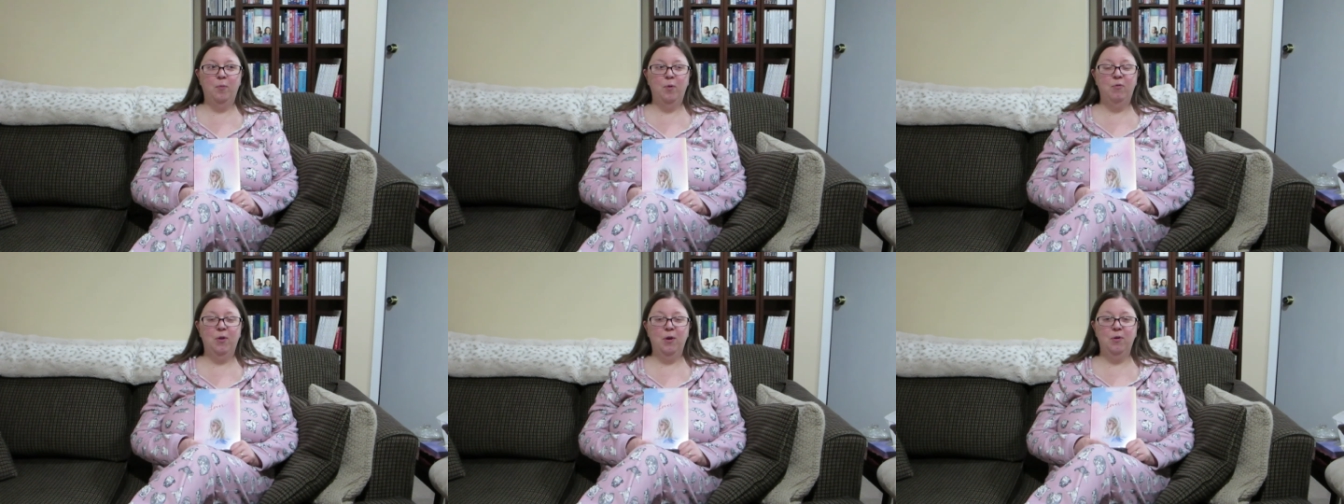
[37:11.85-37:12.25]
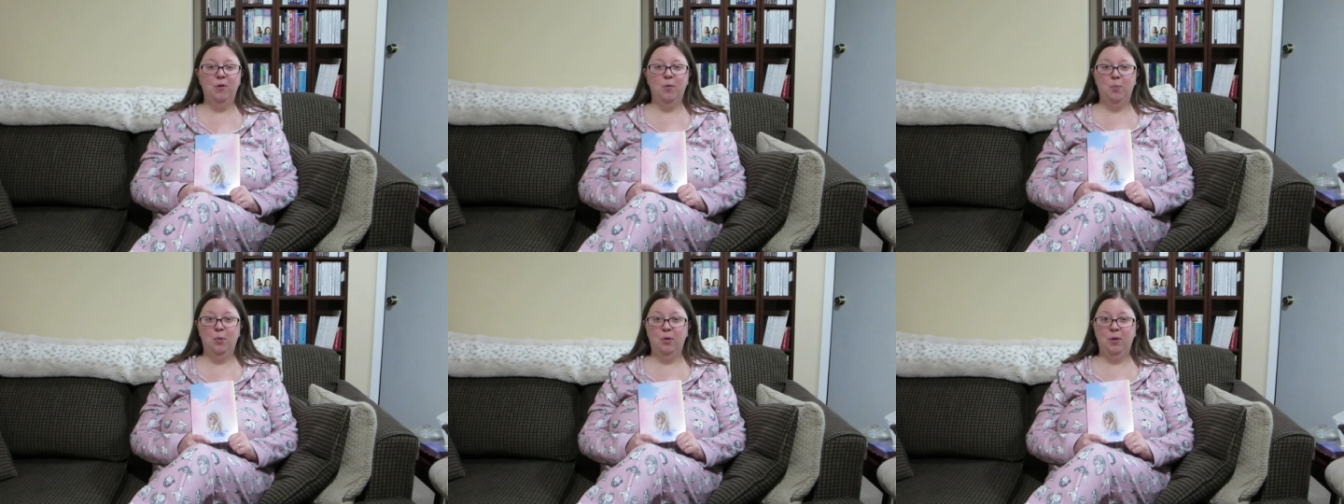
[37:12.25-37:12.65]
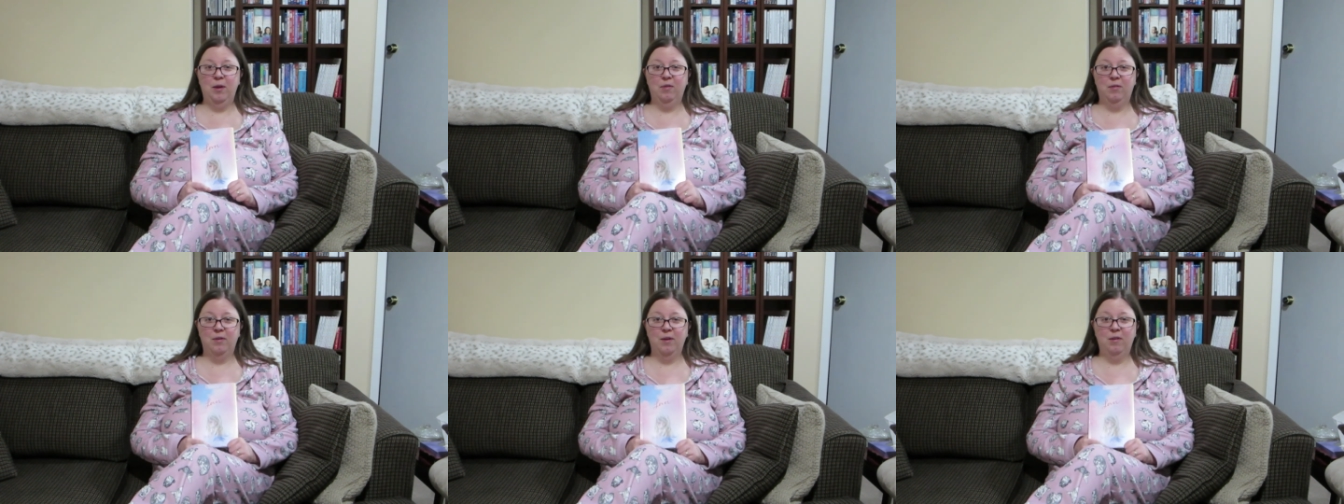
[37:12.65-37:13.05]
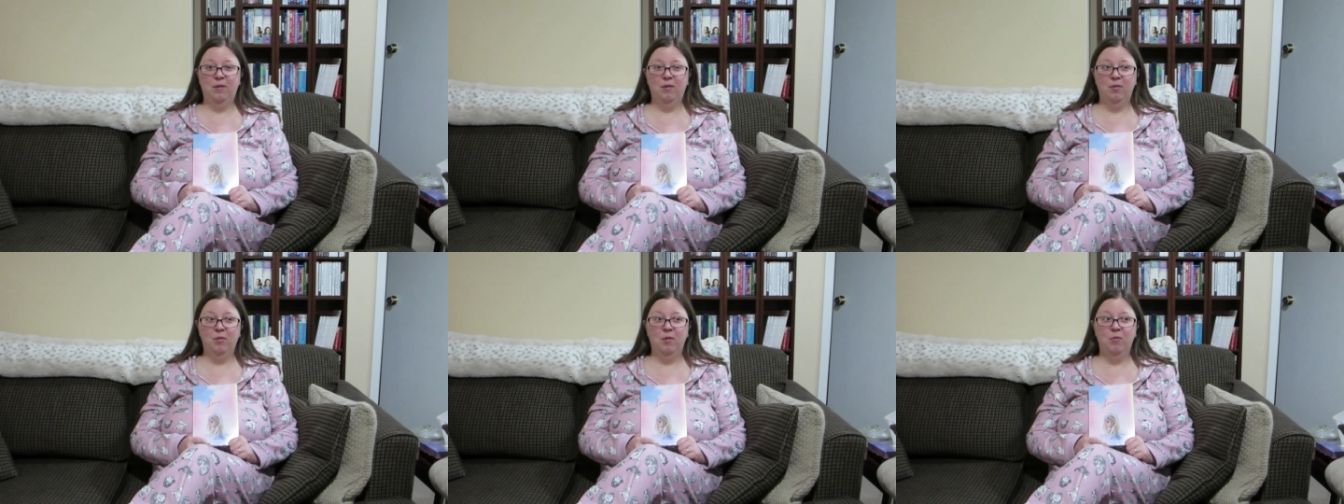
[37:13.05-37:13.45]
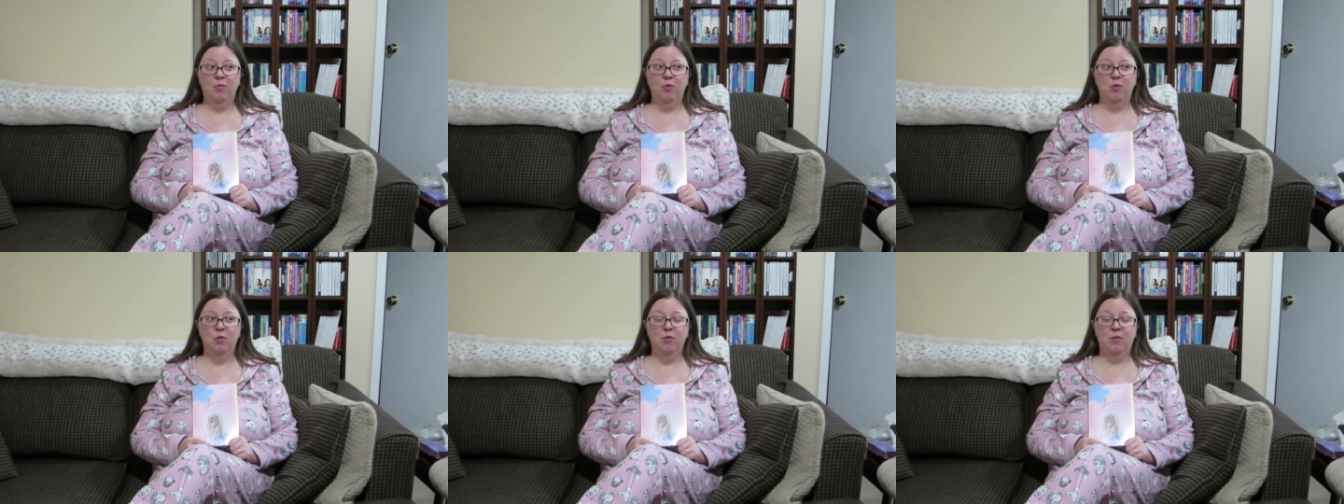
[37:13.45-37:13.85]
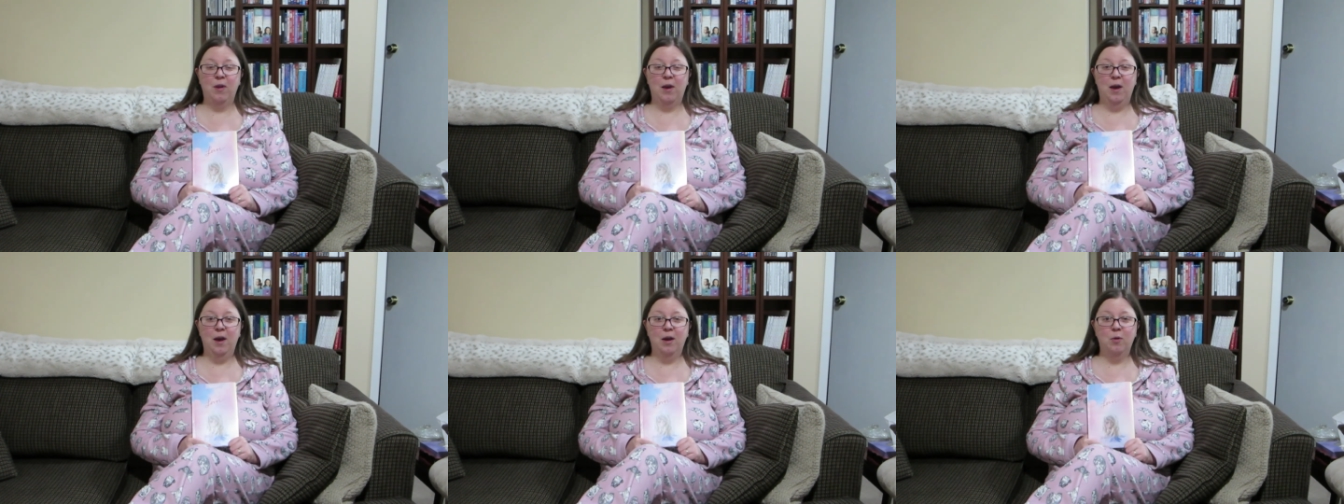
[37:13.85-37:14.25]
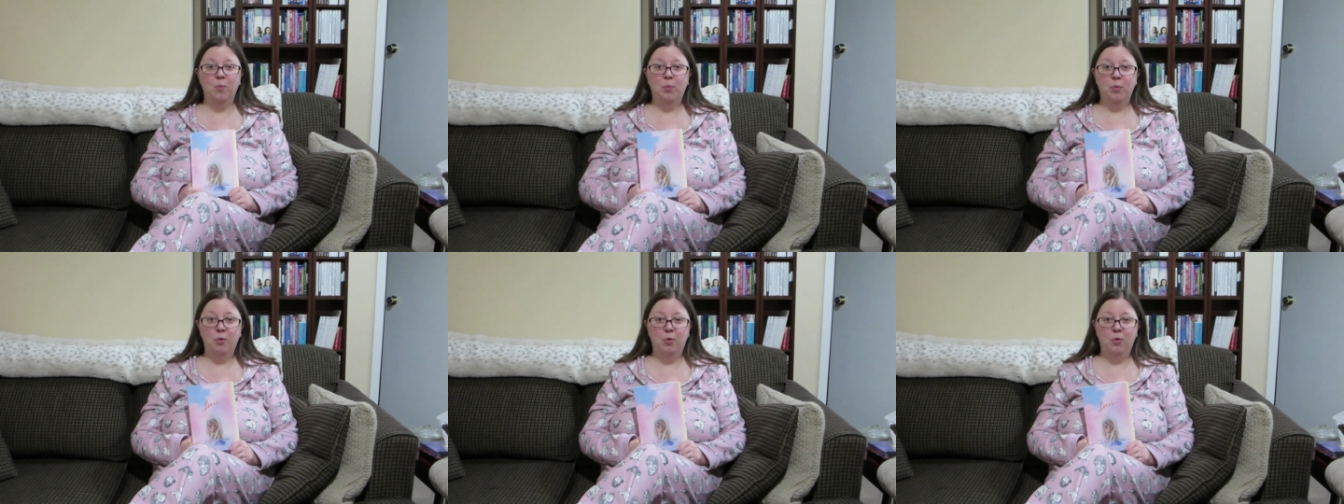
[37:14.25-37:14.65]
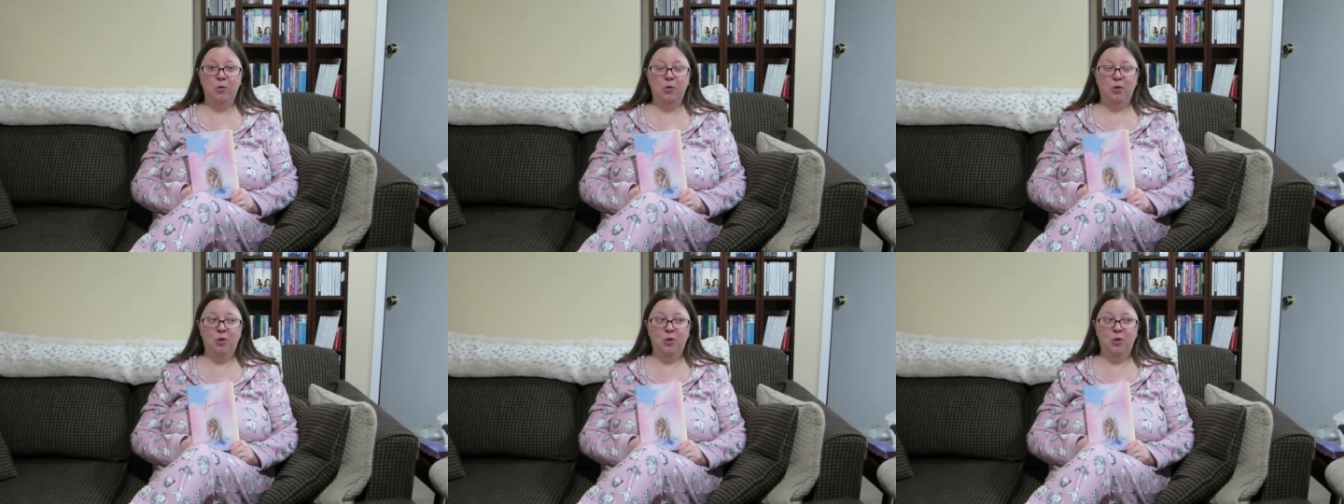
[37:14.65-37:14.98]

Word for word: we found out a place that delivers edible